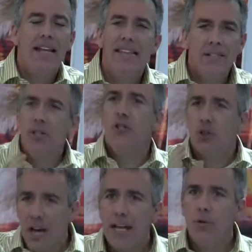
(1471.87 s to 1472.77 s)
This
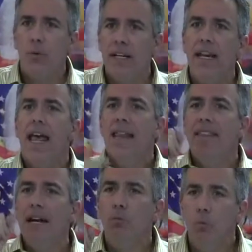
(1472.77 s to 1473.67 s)
is genuine.
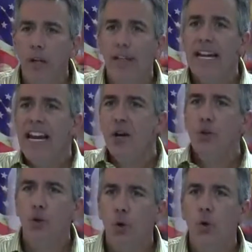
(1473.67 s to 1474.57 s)
They really,
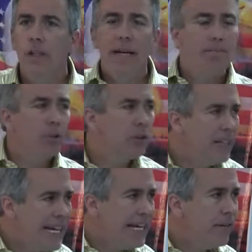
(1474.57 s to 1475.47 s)
truly
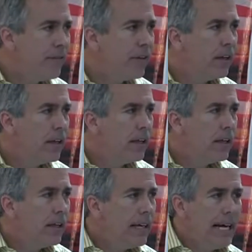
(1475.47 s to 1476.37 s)
believe
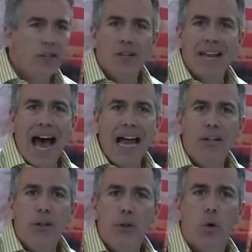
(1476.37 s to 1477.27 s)
it's not
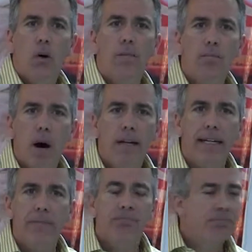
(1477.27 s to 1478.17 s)
your
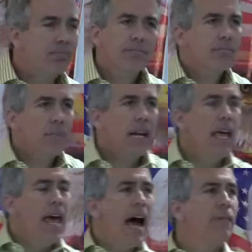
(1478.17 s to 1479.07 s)
money.
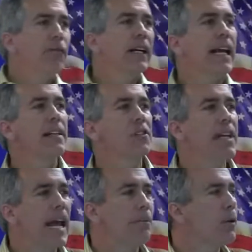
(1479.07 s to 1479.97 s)
I forget his
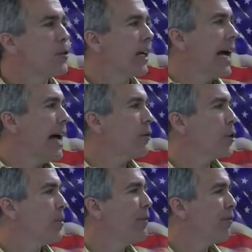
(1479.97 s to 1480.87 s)
name. There was a
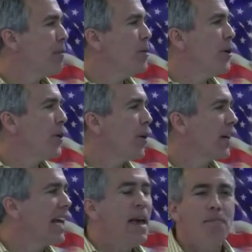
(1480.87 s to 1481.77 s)
congressman from New
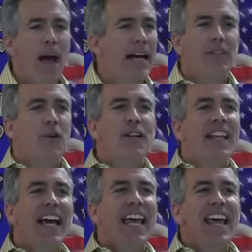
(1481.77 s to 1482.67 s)
York back during
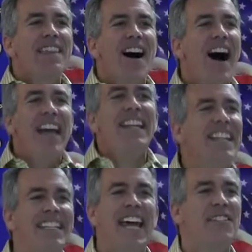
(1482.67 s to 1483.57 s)
the height
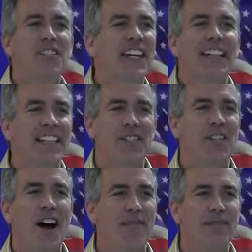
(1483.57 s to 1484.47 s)
of the debt ceiling
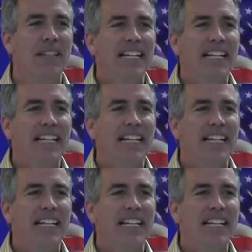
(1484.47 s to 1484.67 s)
stuff.